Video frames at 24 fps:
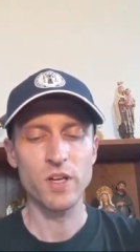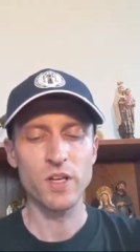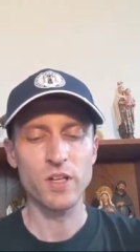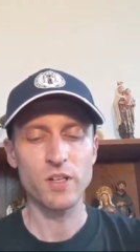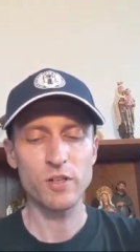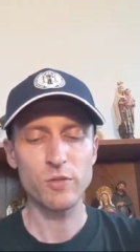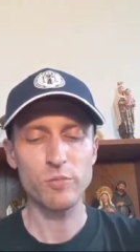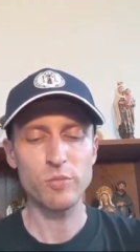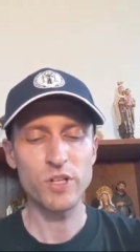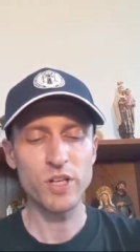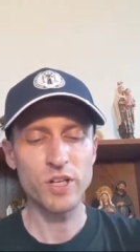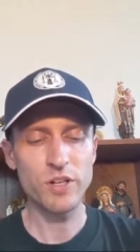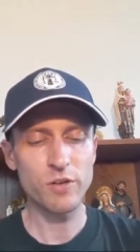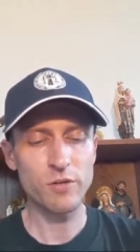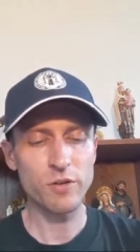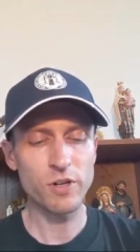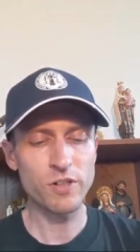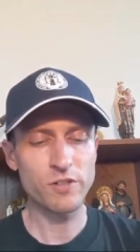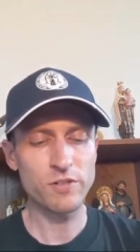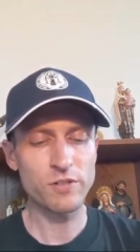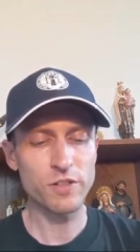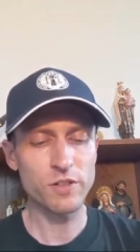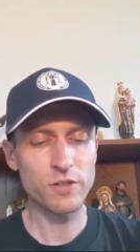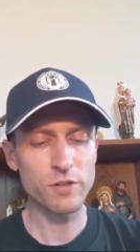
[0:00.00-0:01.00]
It would be
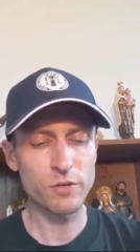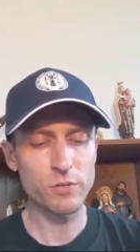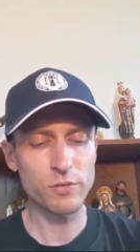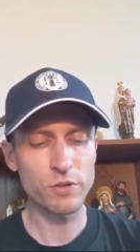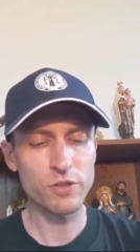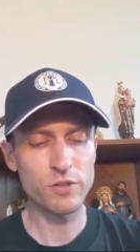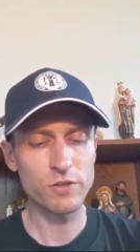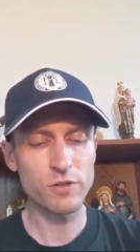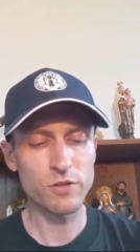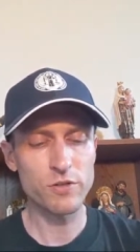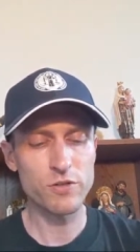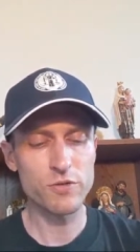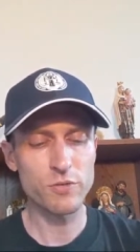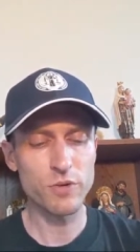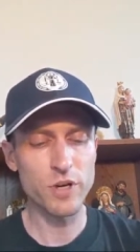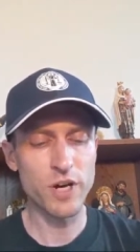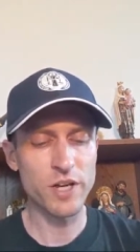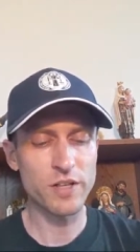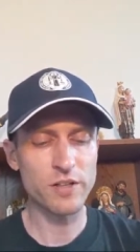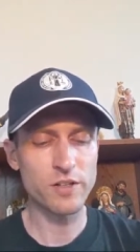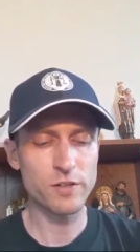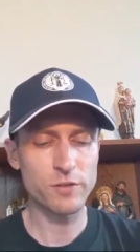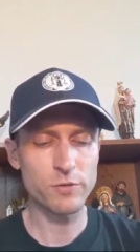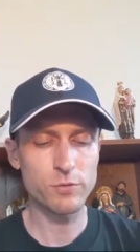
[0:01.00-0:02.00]
interesting to research why
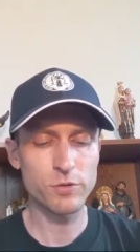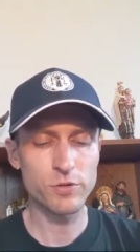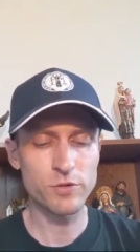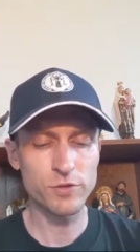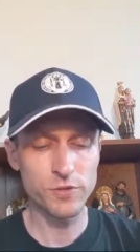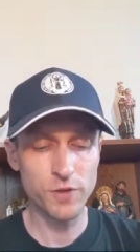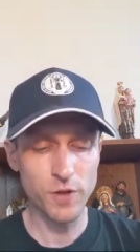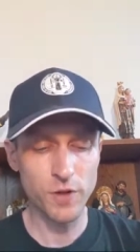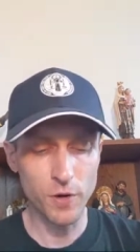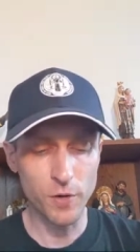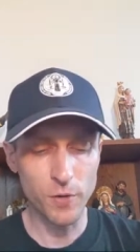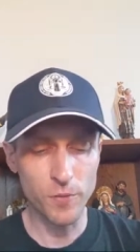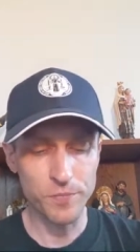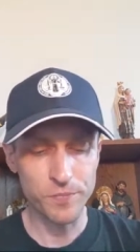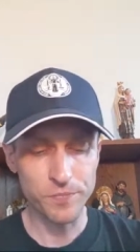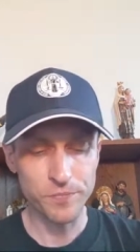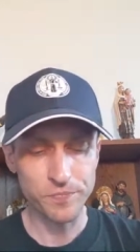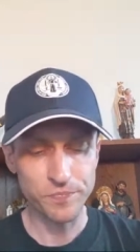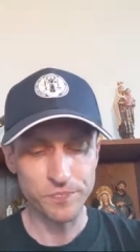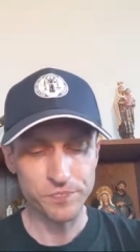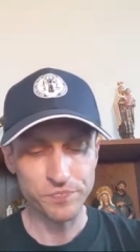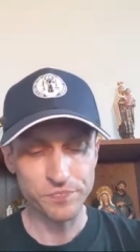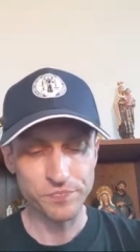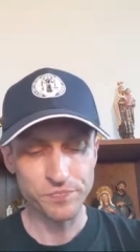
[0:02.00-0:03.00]
this was so.
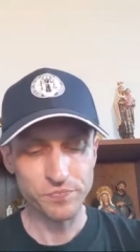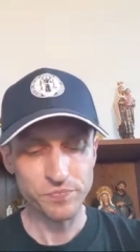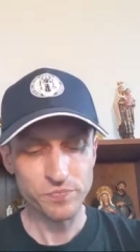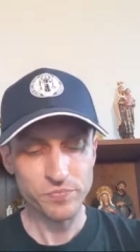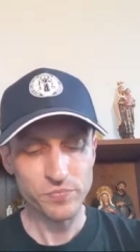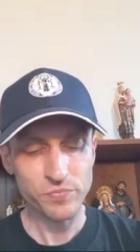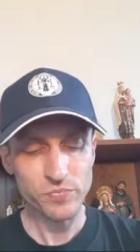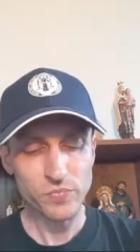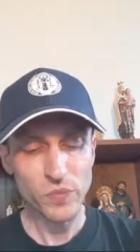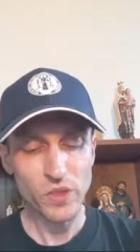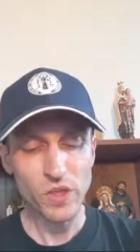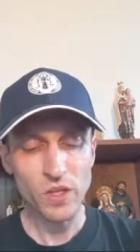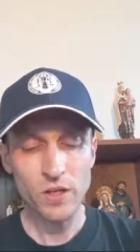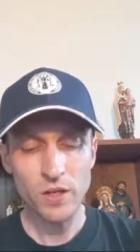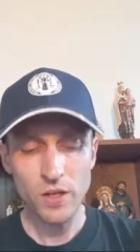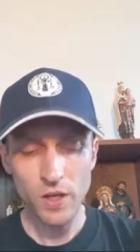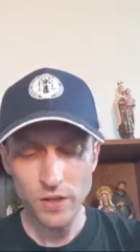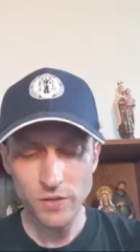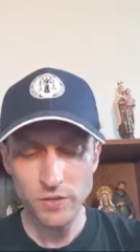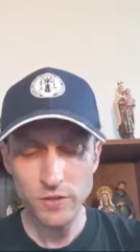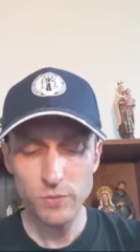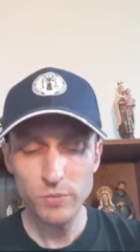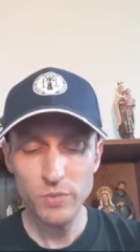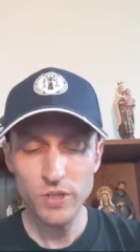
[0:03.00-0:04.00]

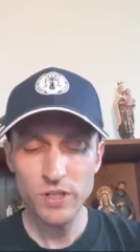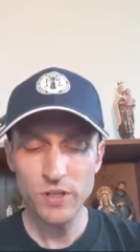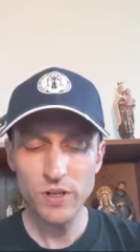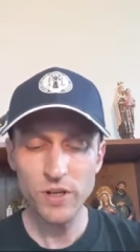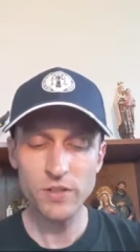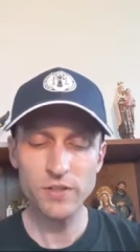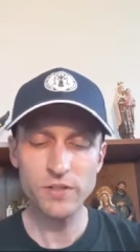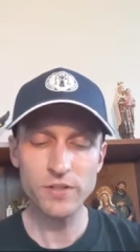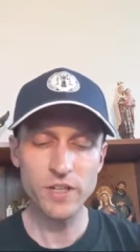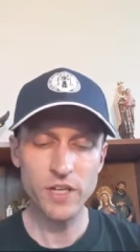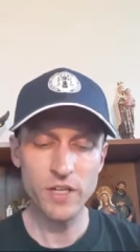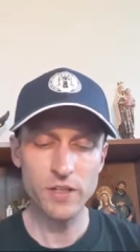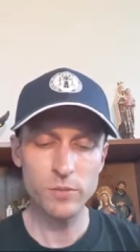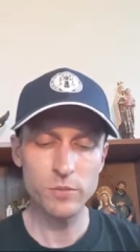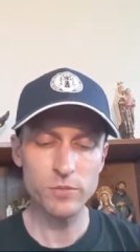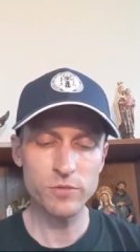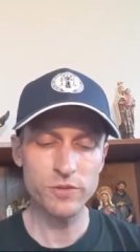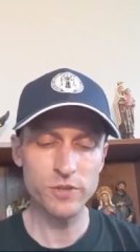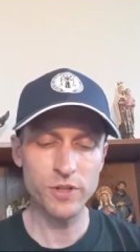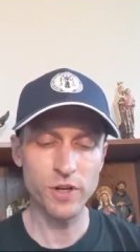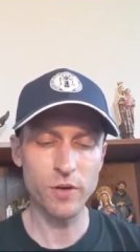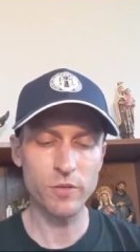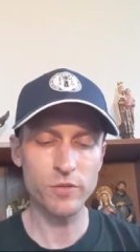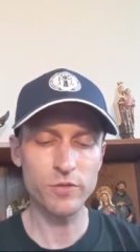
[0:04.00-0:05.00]
Is it because they
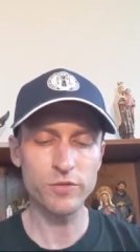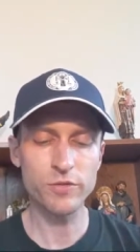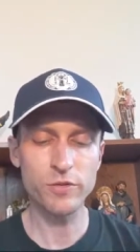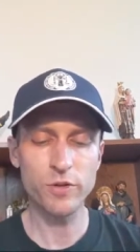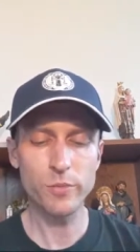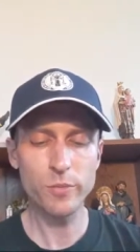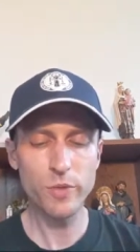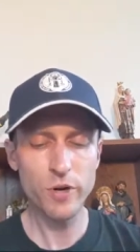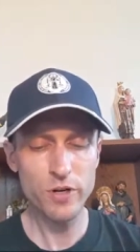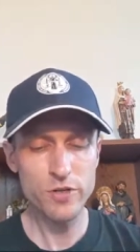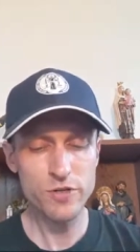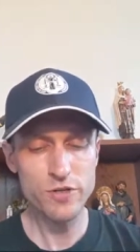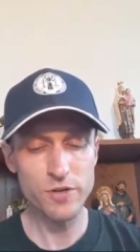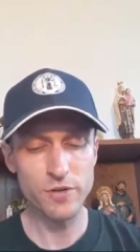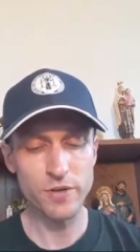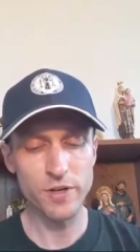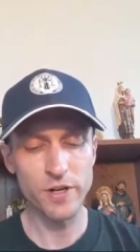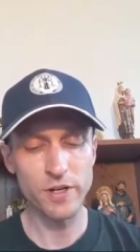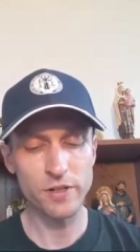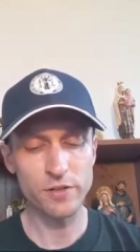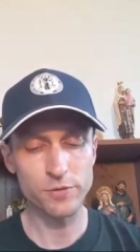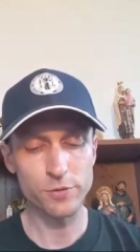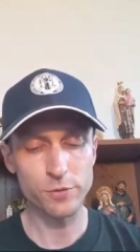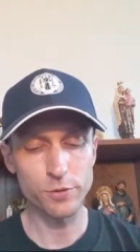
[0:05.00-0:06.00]
themselves feel
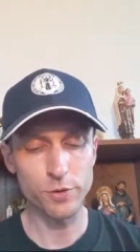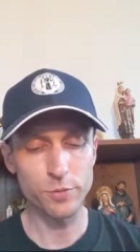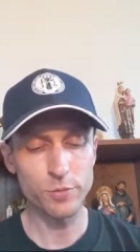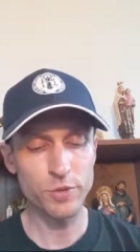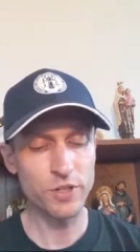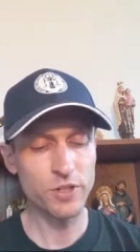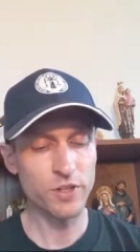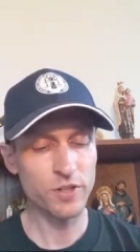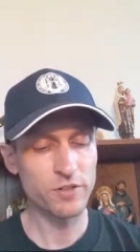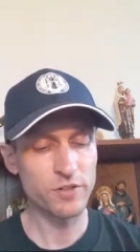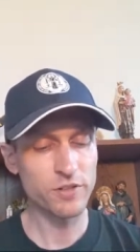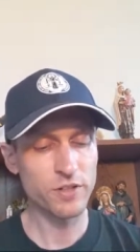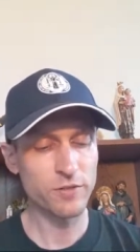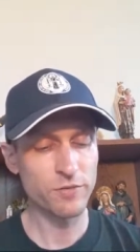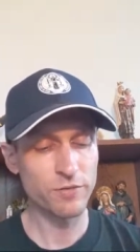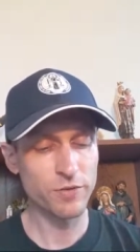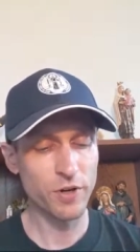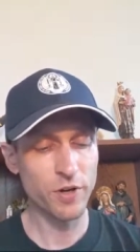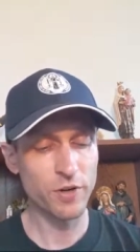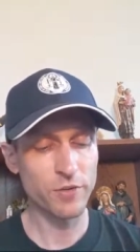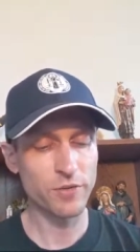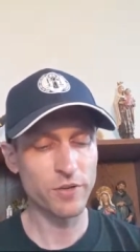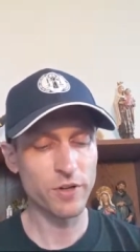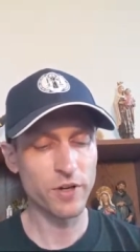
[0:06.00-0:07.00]
marginalized, or because they
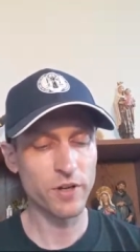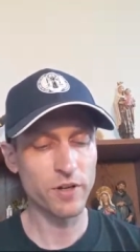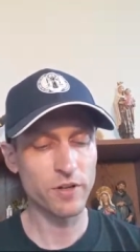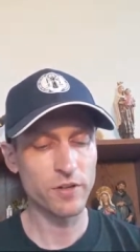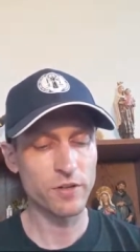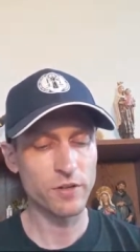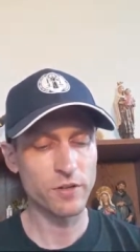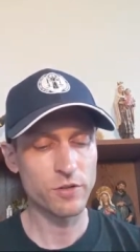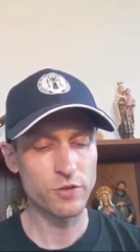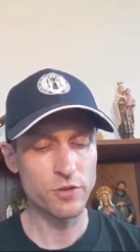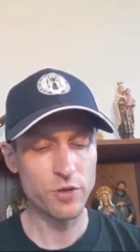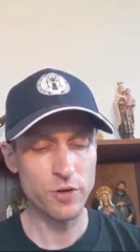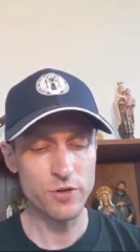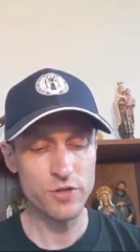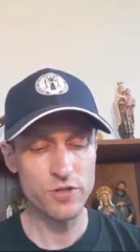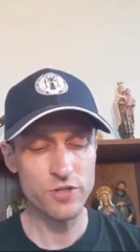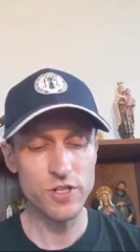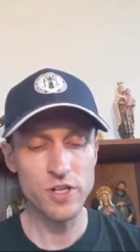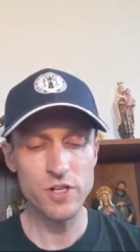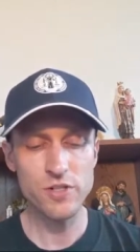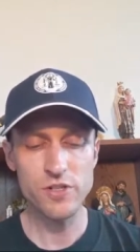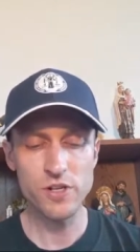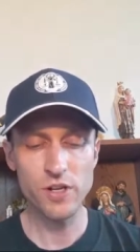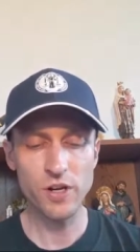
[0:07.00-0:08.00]
felt that church
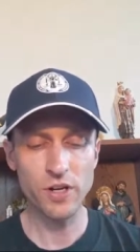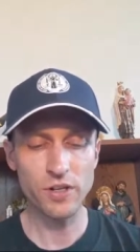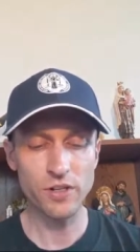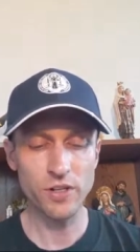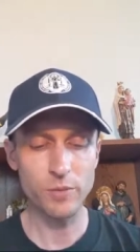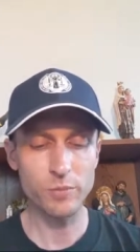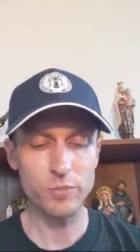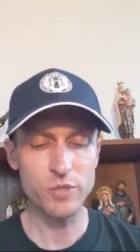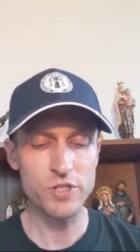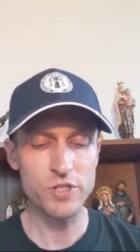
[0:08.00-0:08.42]
teaching cannot be